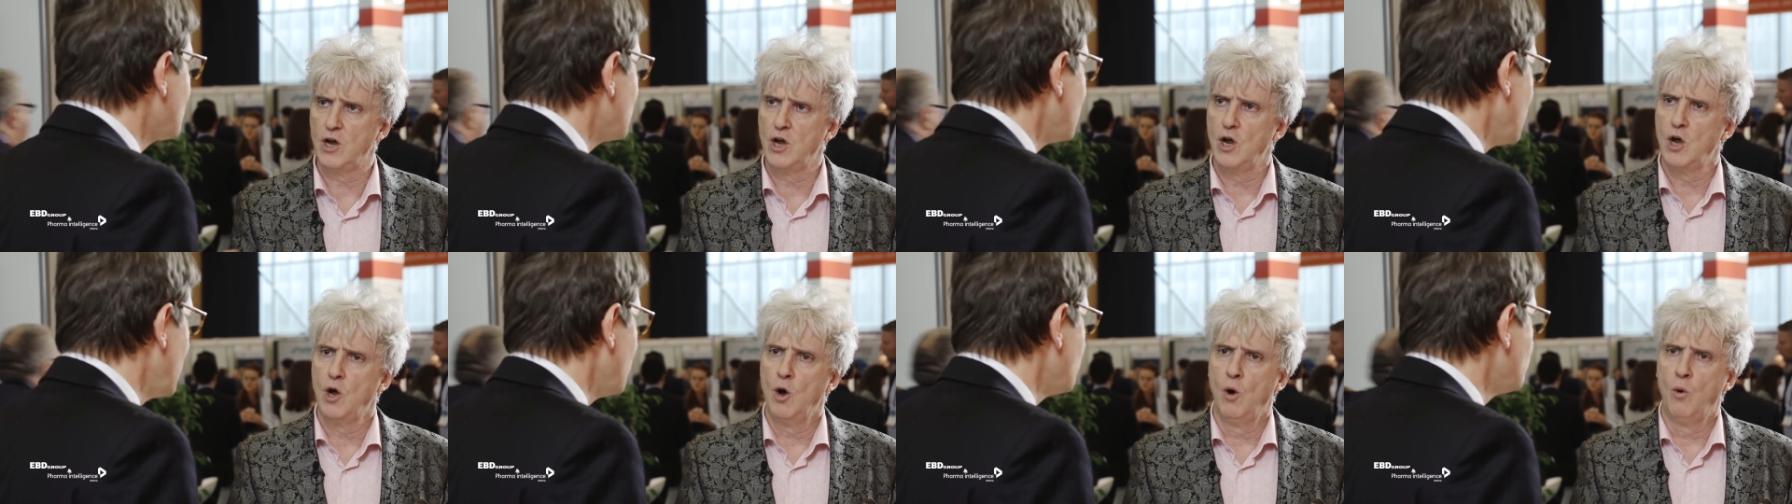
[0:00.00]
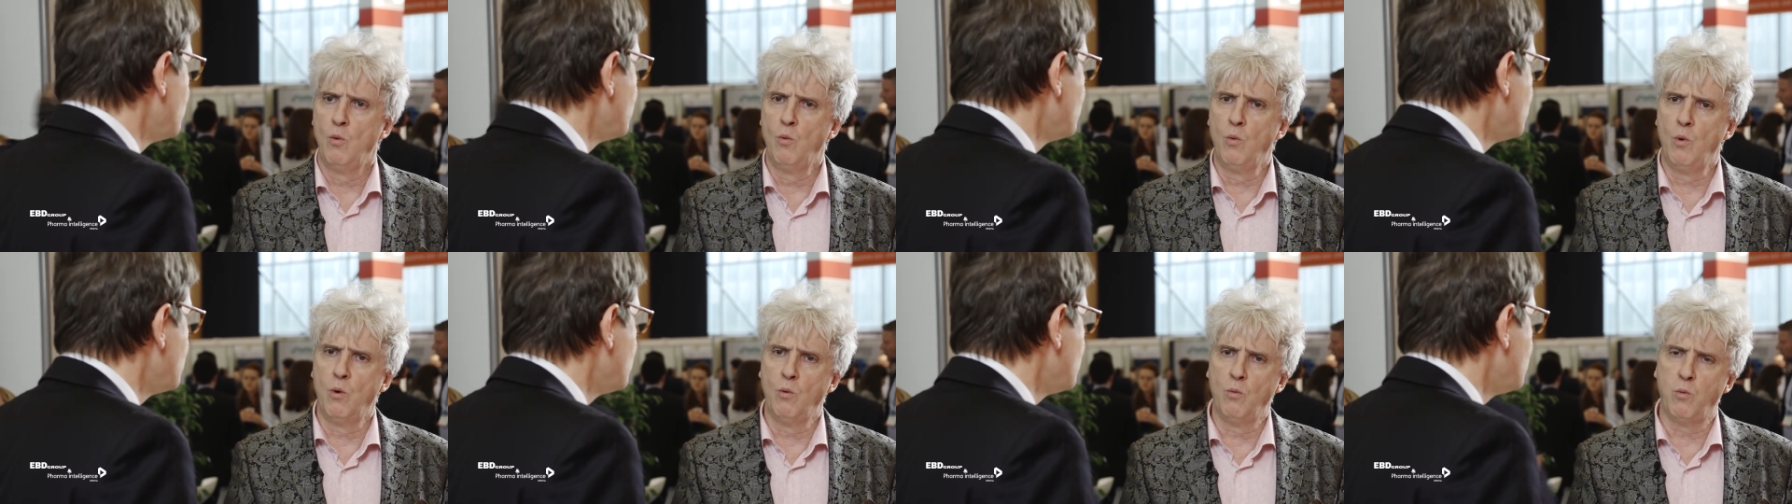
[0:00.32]
Yeah.
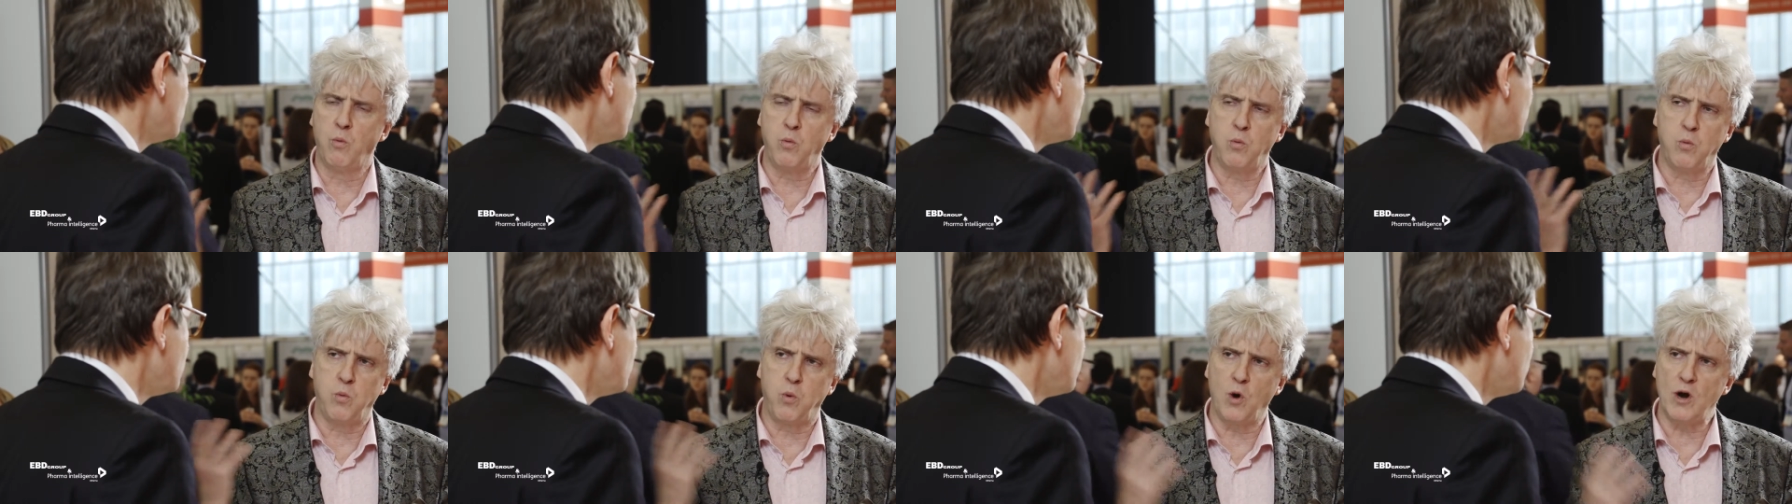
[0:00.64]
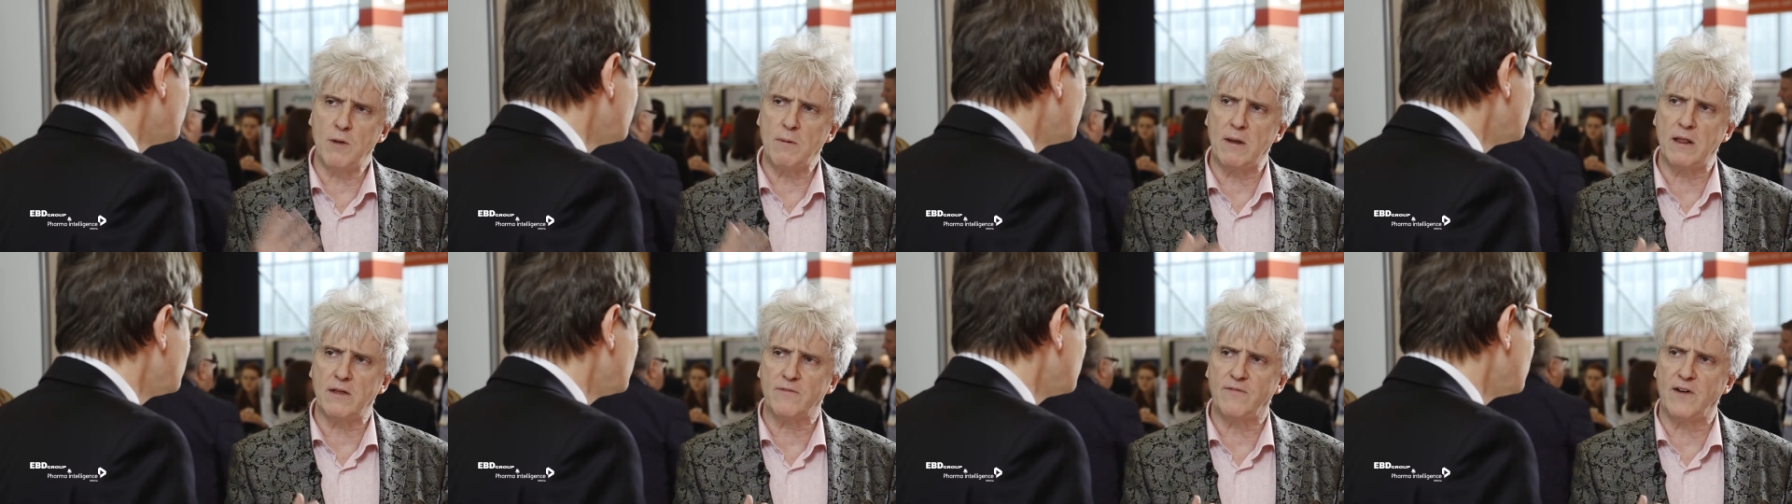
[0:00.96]

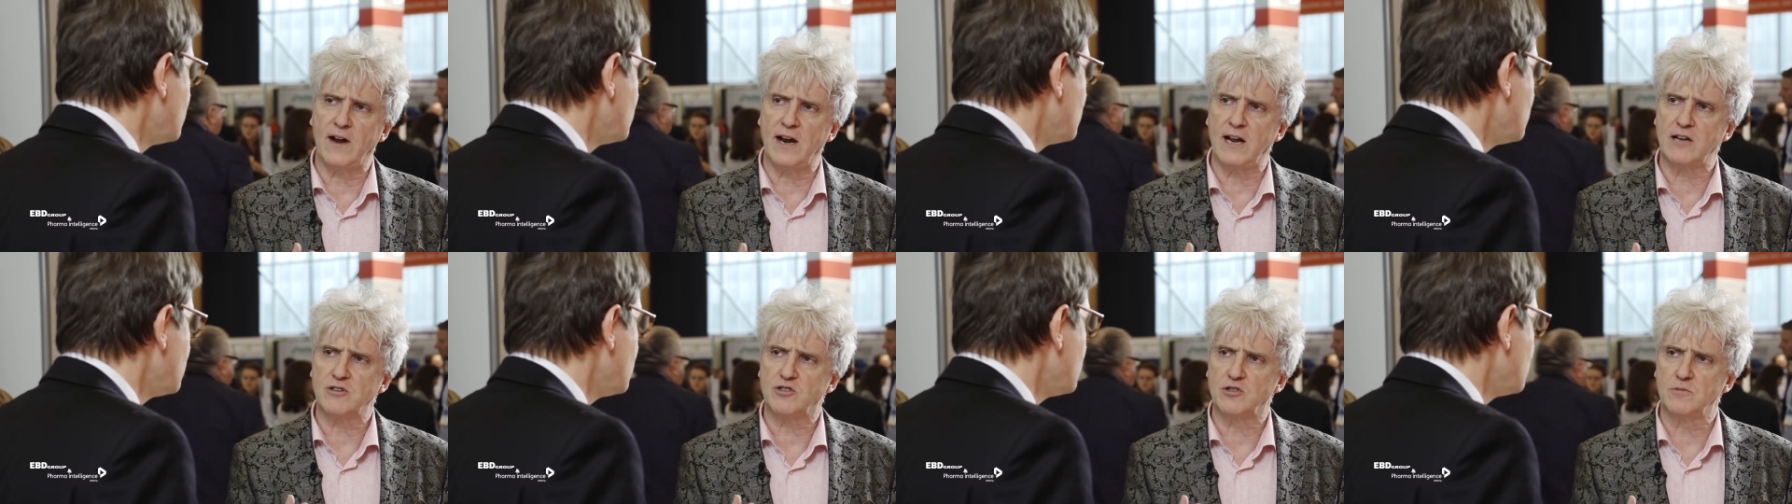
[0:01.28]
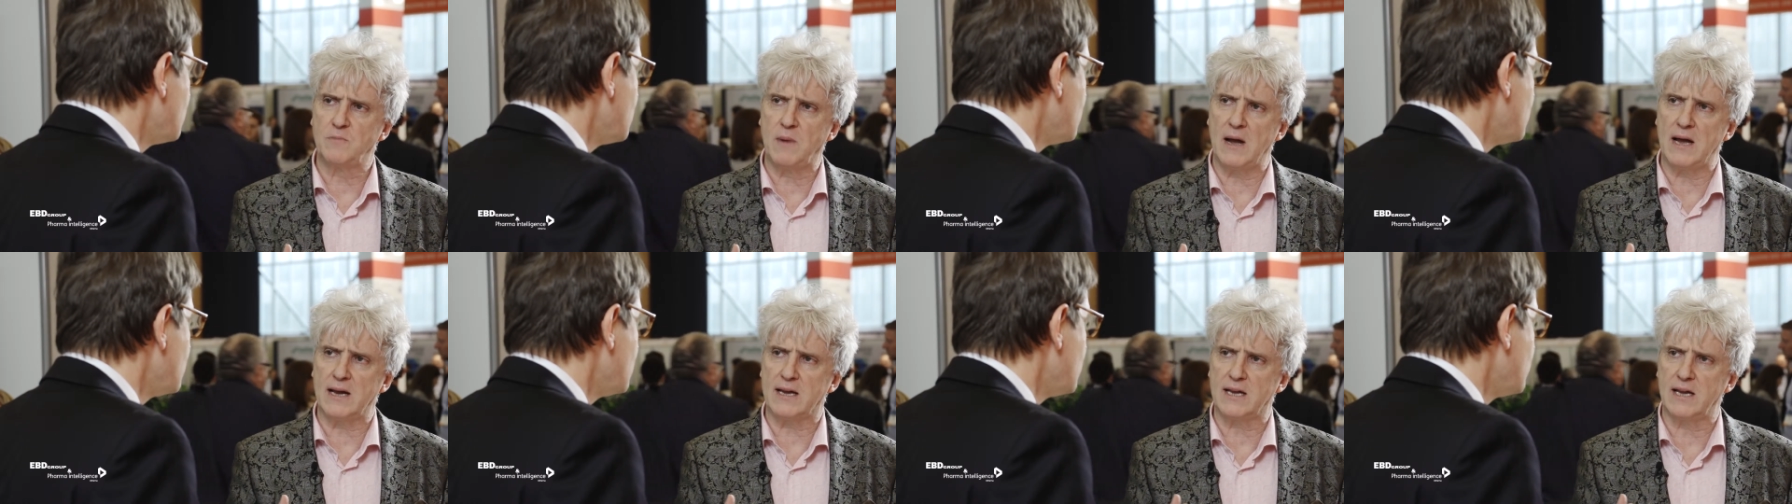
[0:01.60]
What about the financial
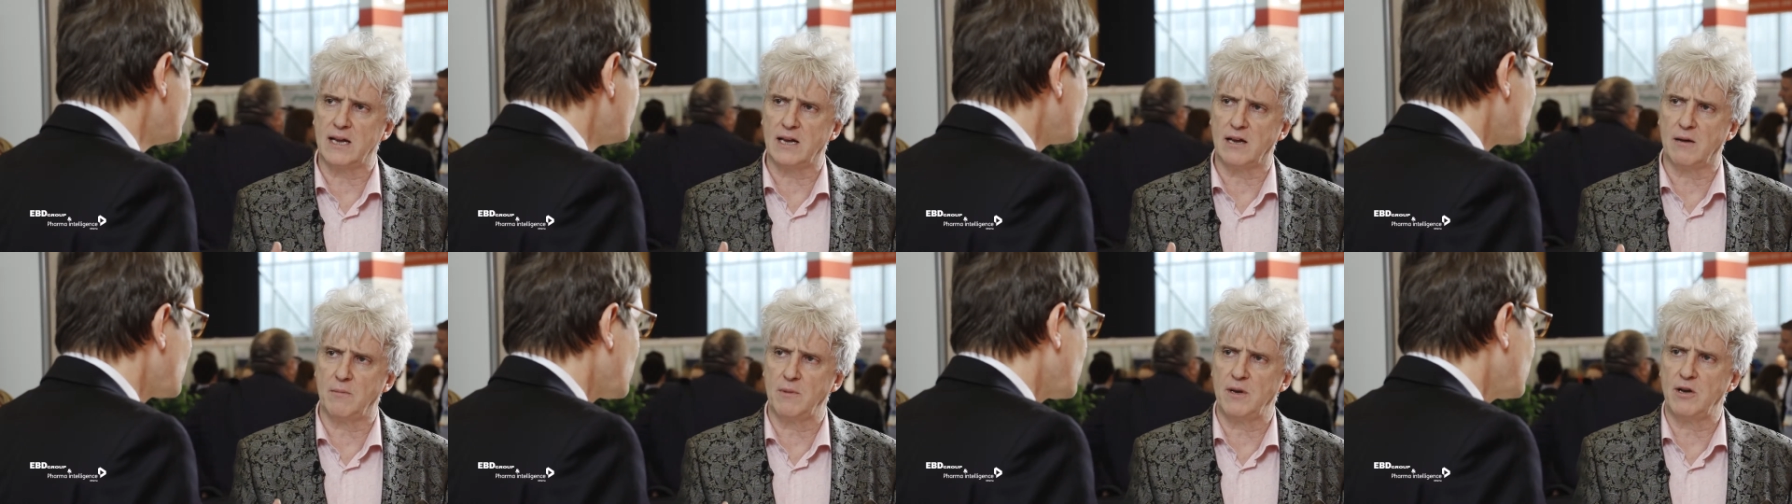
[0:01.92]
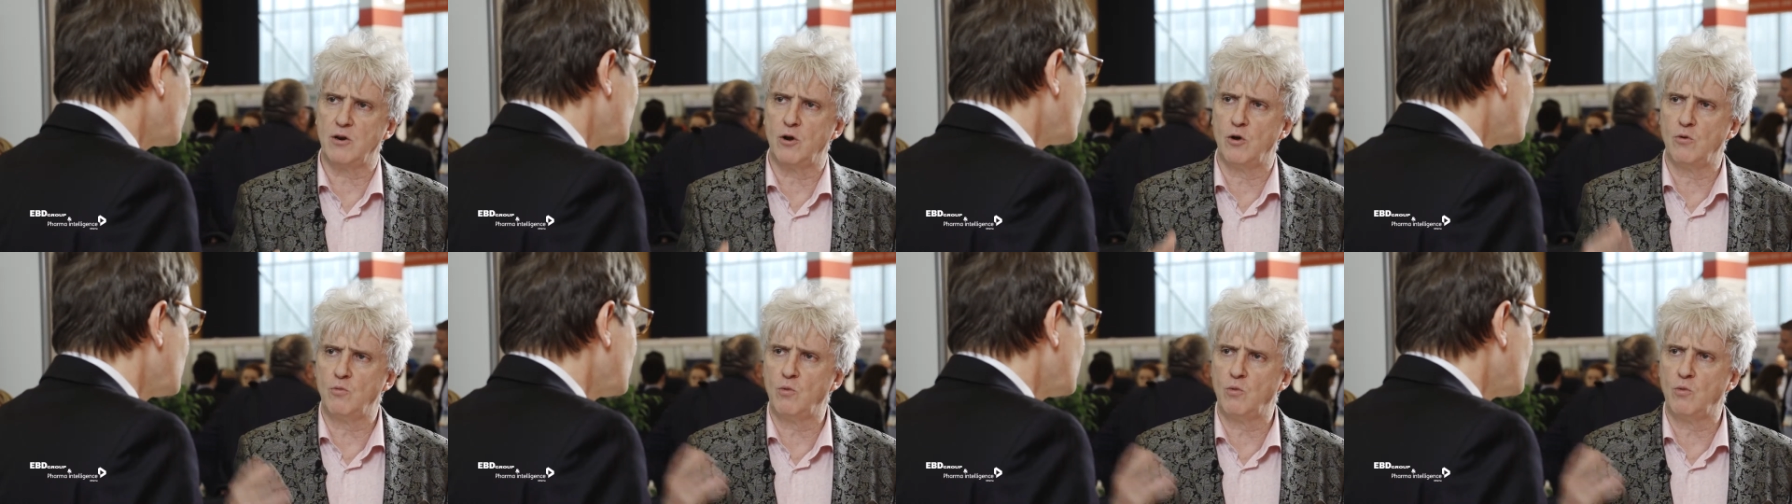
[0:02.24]
backing? I mean,